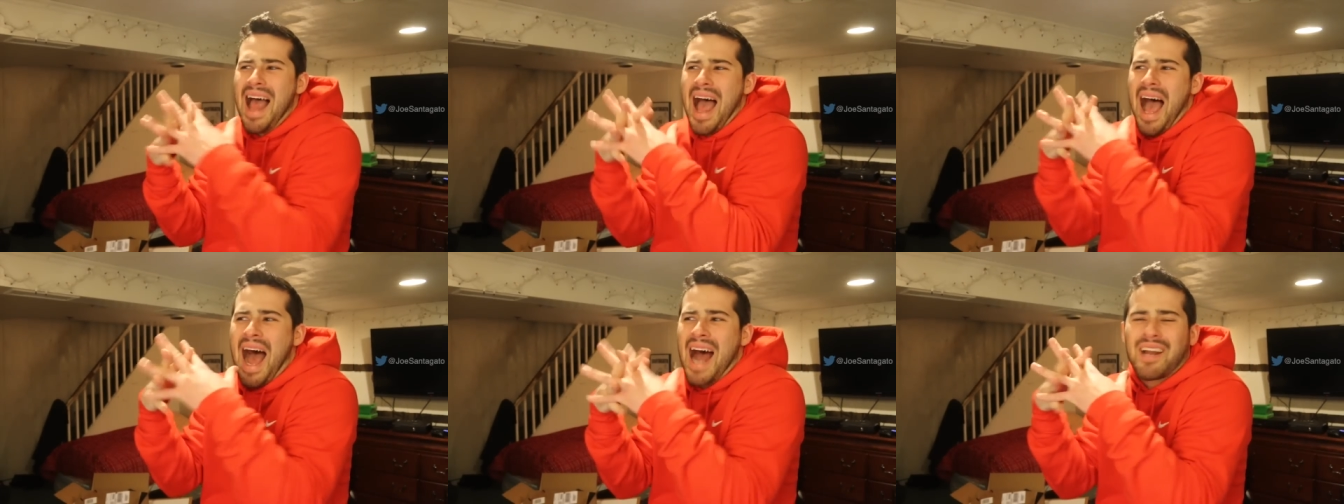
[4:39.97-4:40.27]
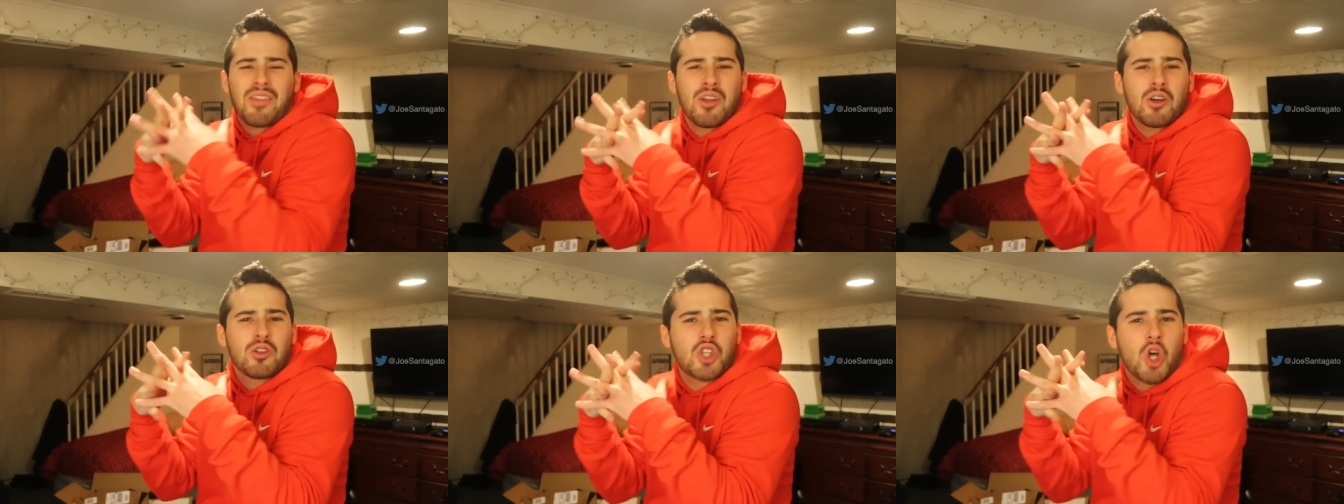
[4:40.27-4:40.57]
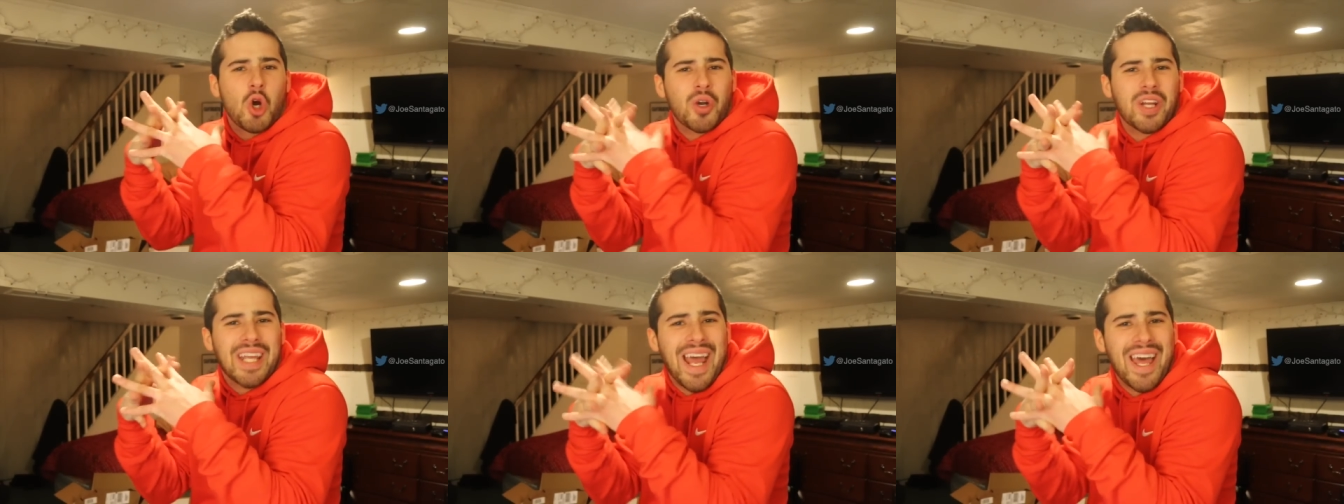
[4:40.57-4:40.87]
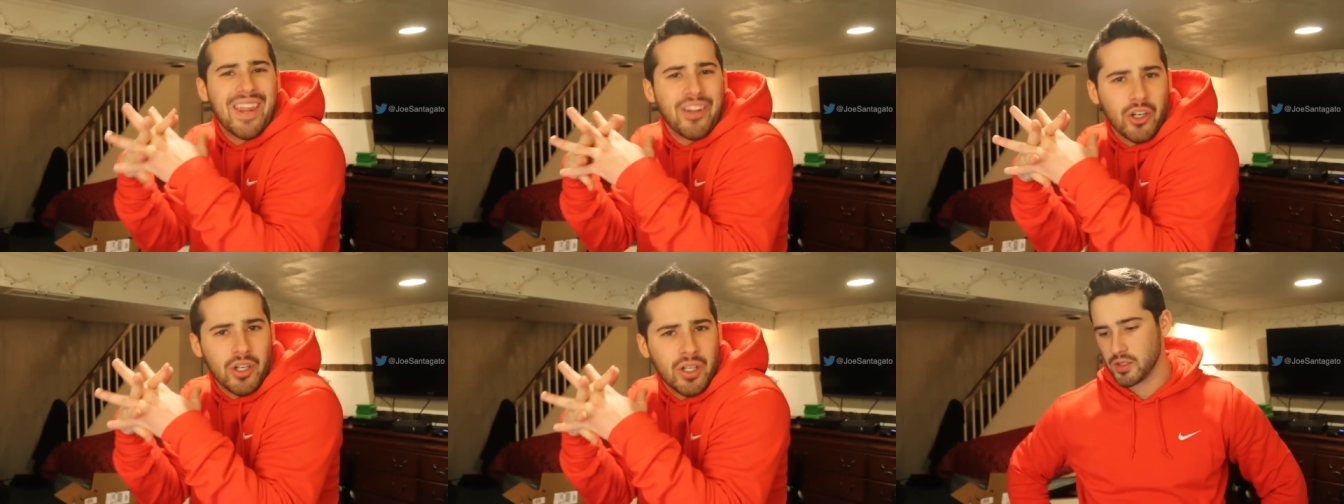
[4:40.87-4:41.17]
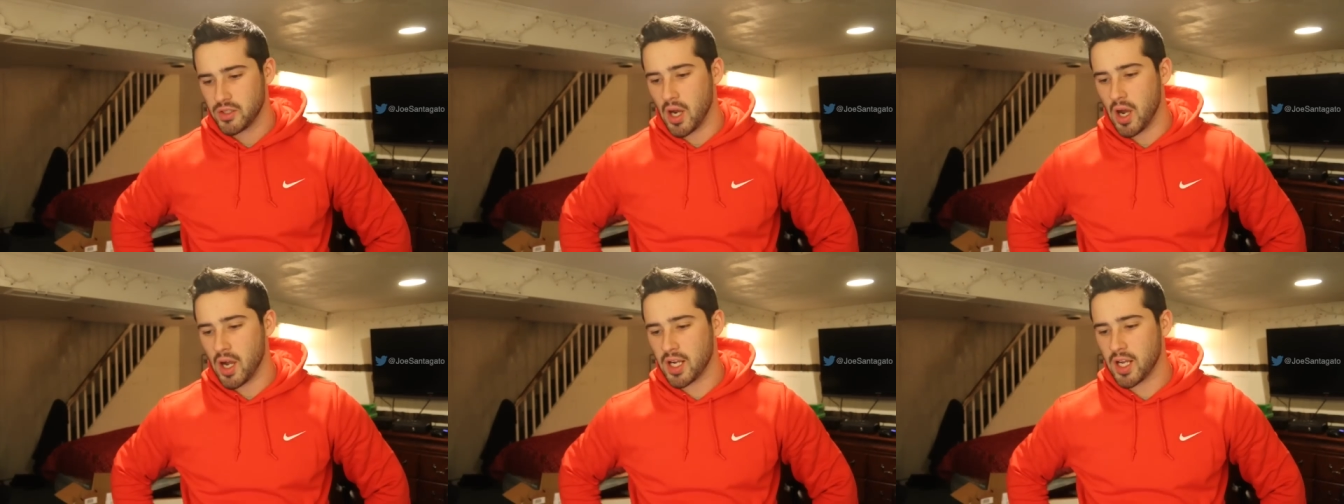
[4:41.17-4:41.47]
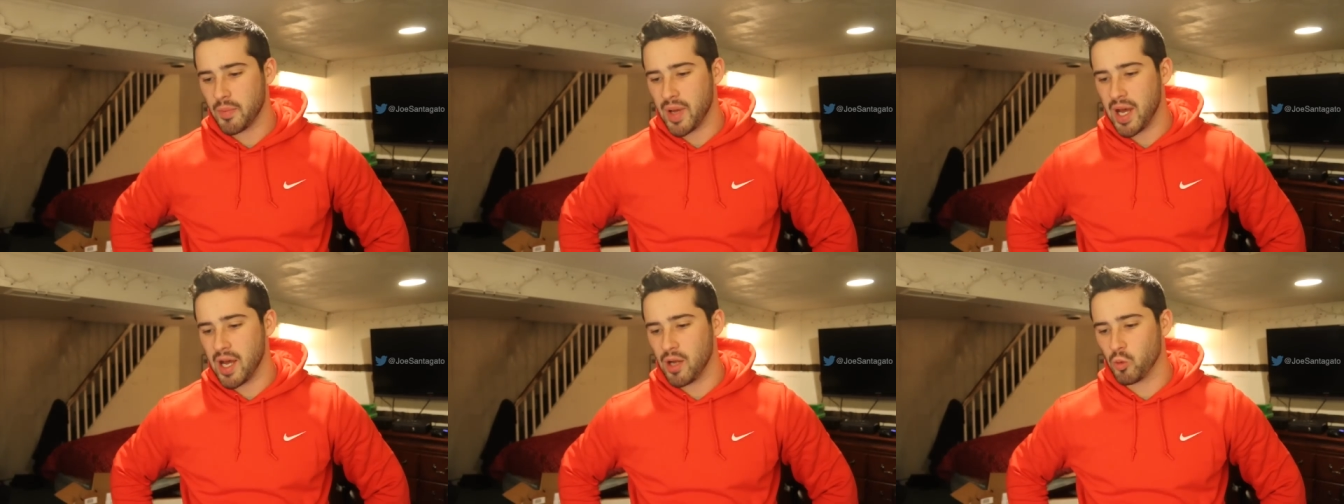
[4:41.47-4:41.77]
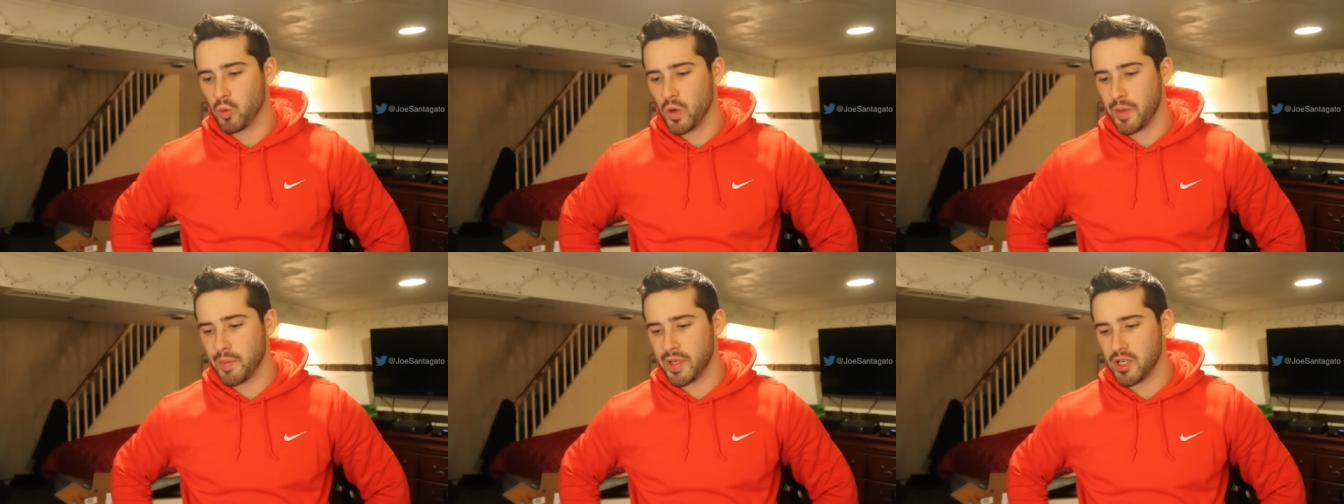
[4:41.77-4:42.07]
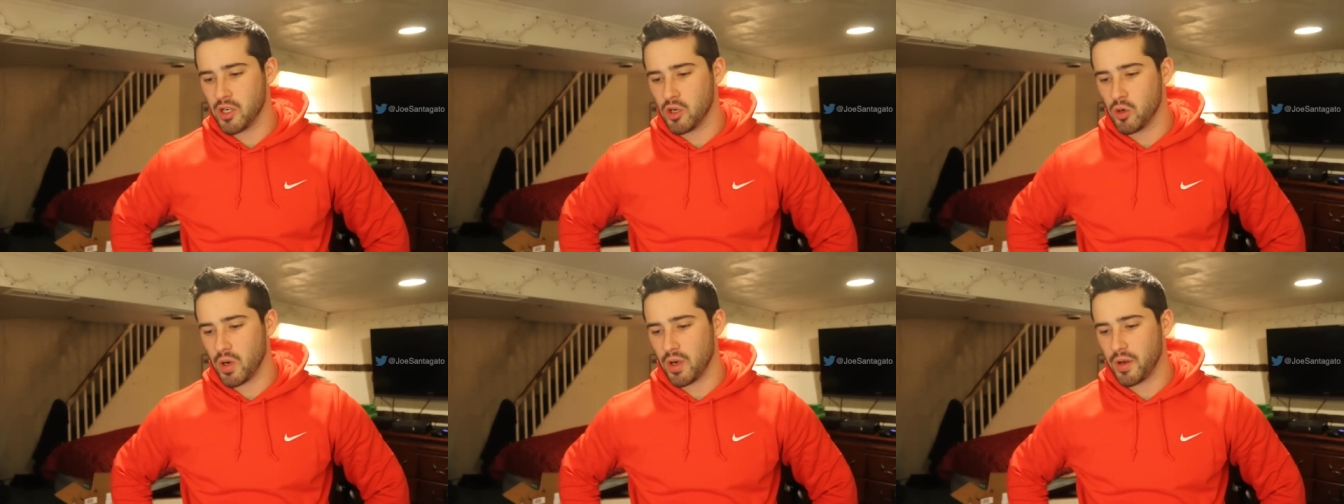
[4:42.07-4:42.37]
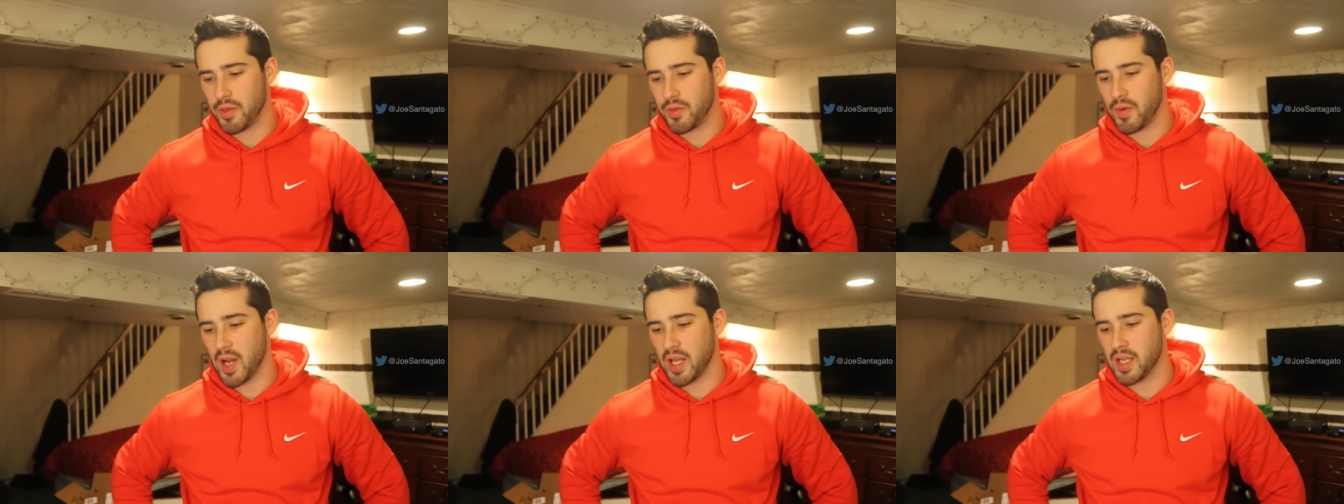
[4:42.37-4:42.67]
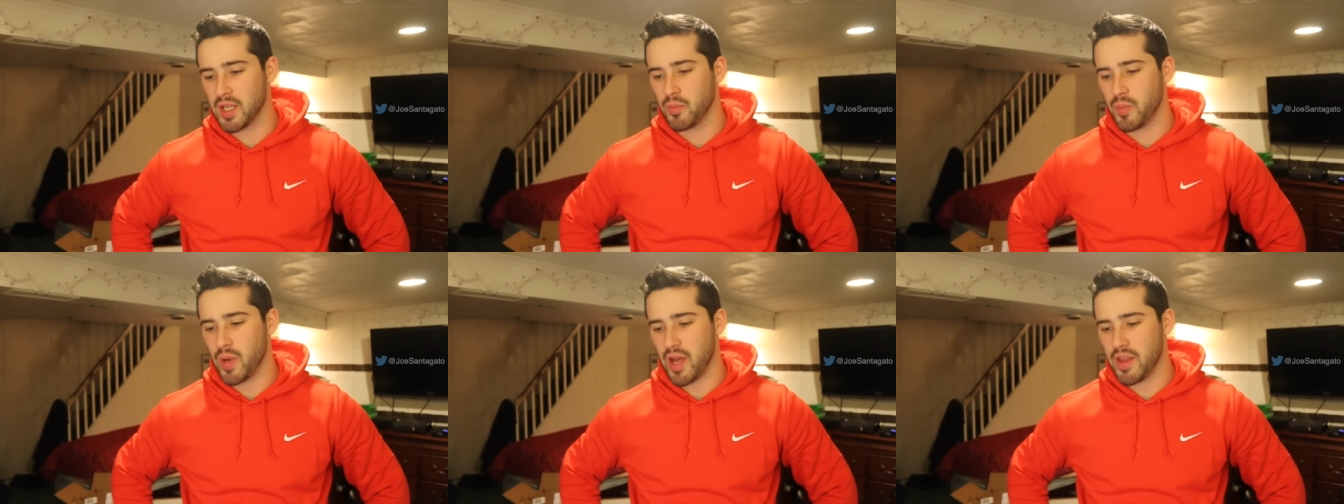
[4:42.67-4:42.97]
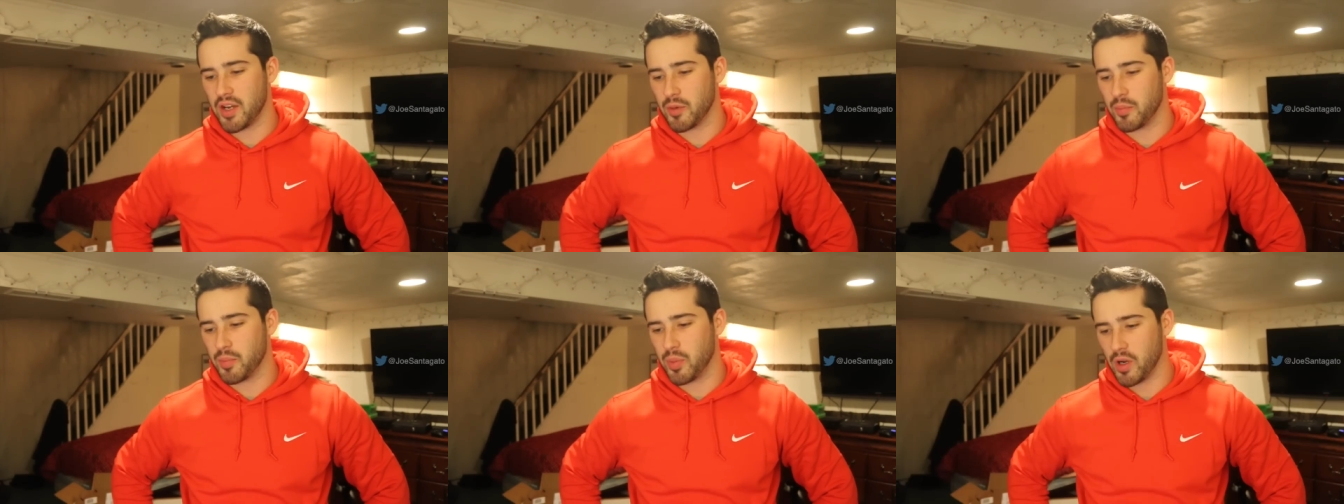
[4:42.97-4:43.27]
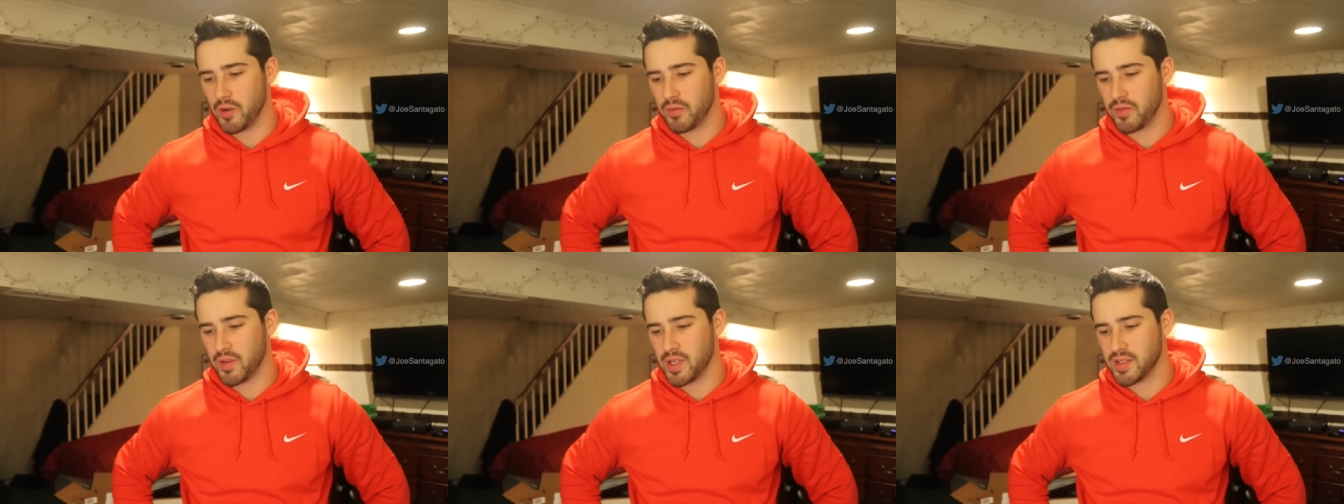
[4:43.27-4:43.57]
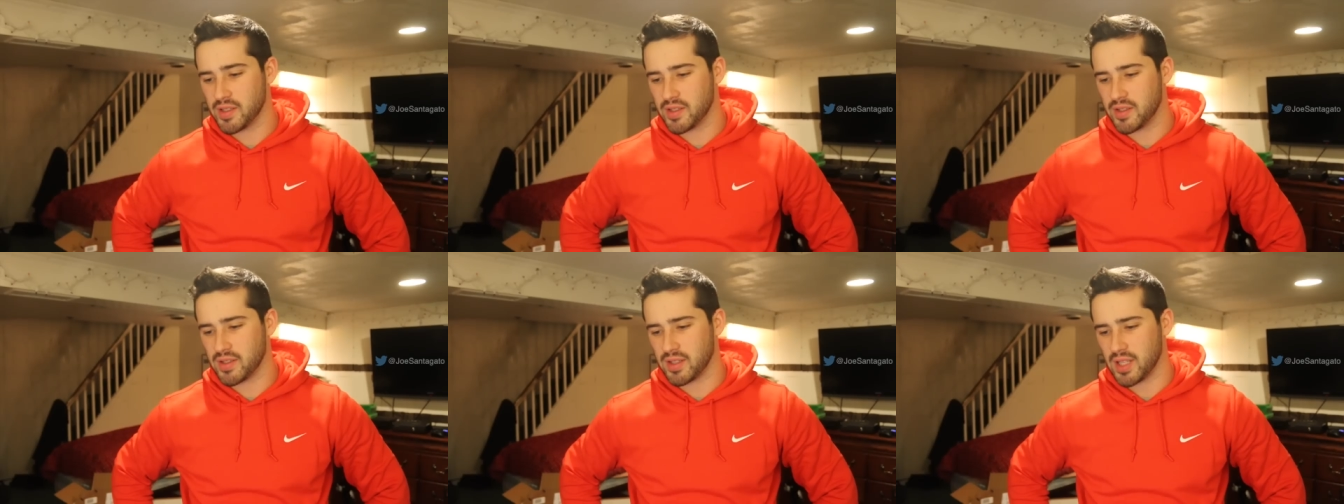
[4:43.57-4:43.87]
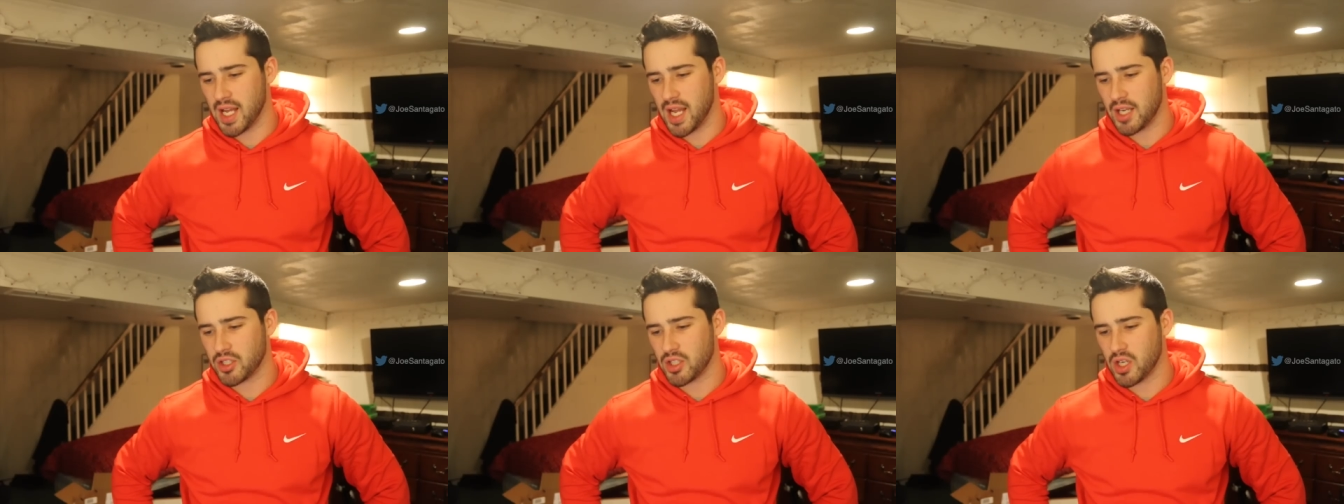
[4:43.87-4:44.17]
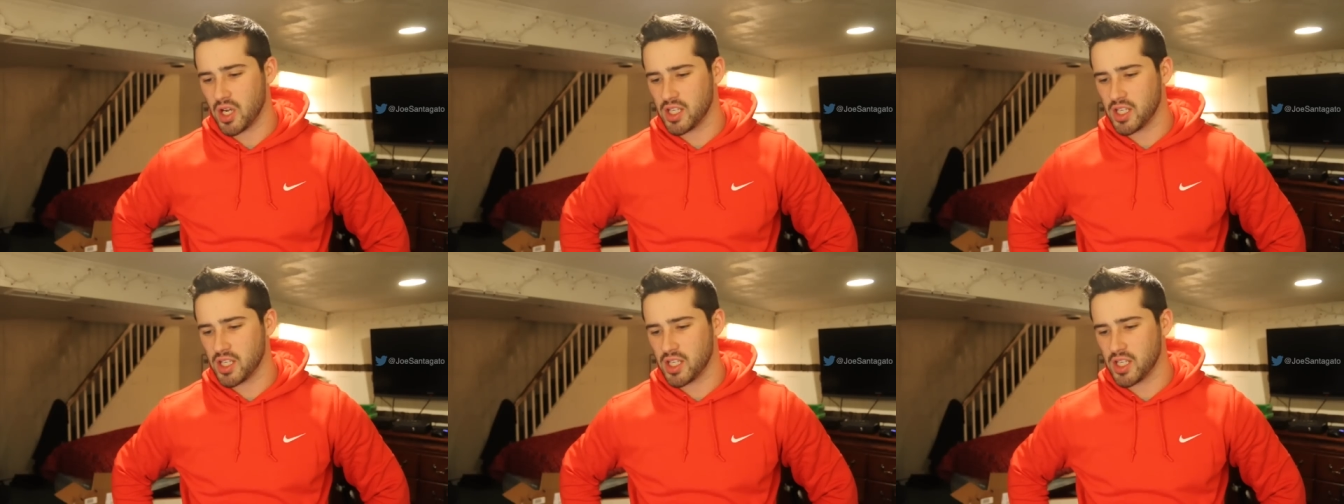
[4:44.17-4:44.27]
How those go together. Talk about women who are threatened by their boyfriend slash